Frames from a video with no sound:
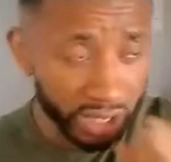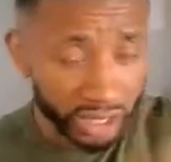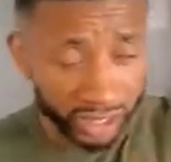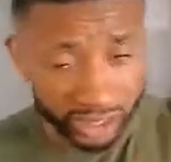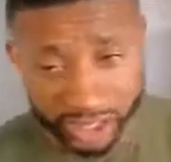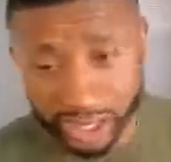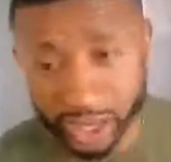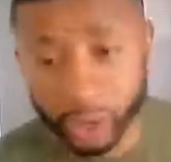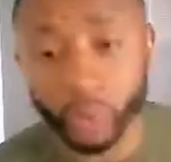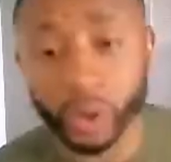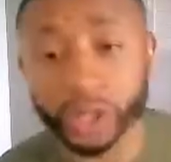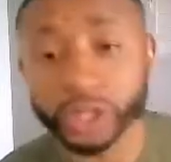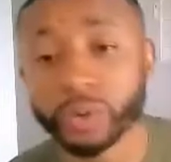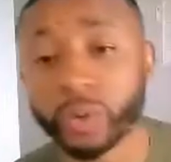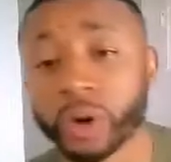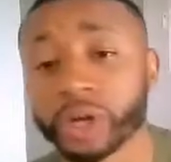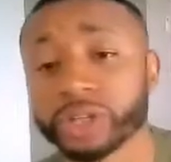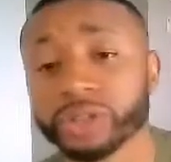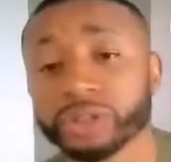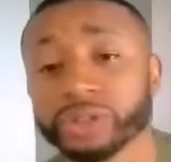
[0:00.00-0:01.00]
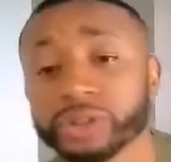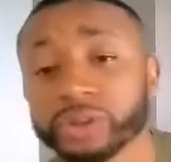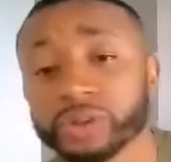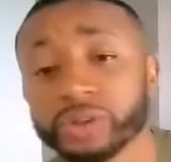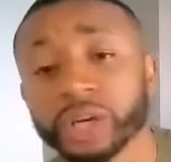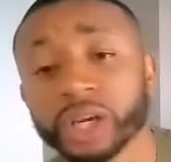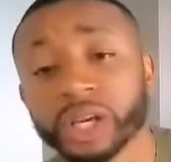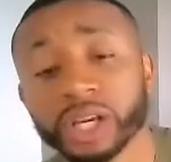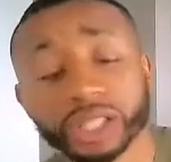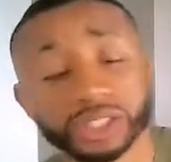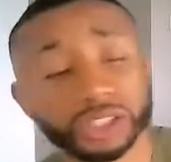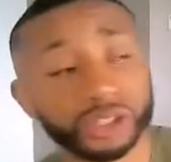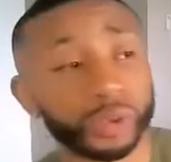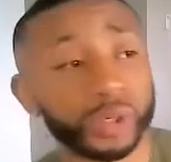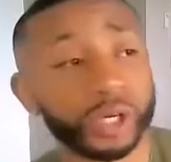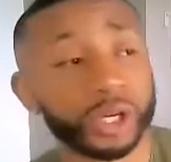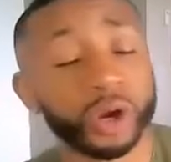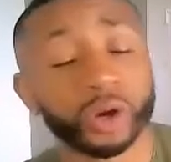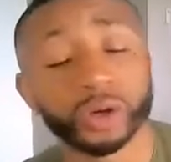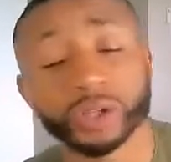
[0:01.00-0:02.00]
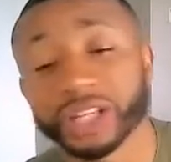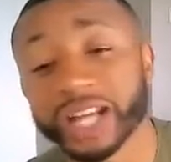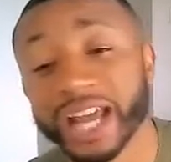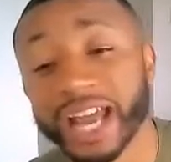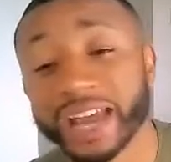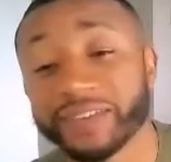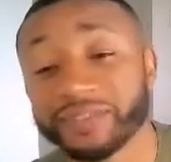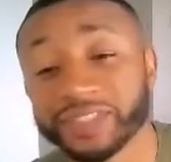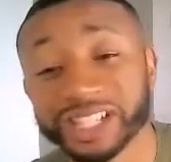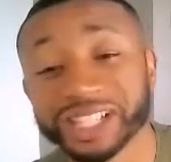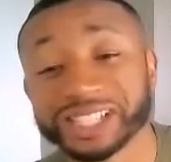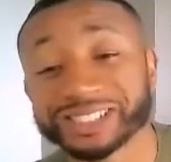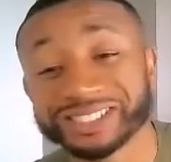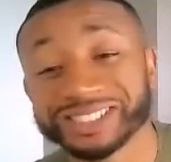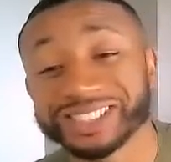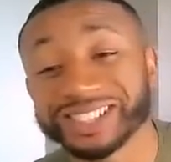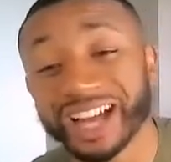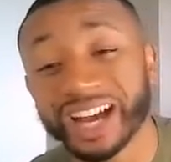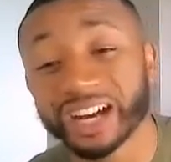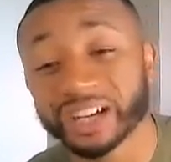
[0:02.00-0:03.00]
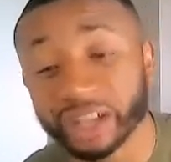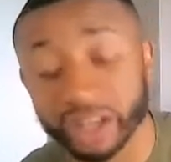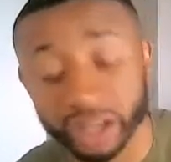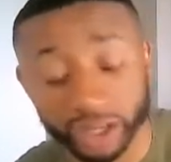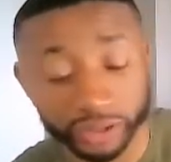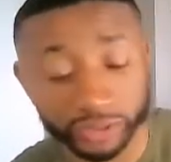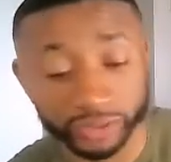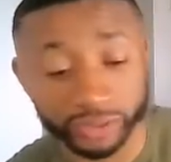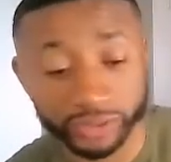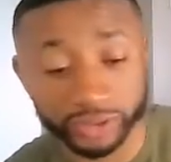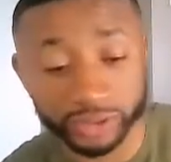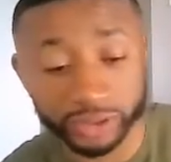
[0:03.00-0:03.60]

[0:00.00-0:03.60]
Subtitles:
Then what you want to do is you want to go to the ftc.gov.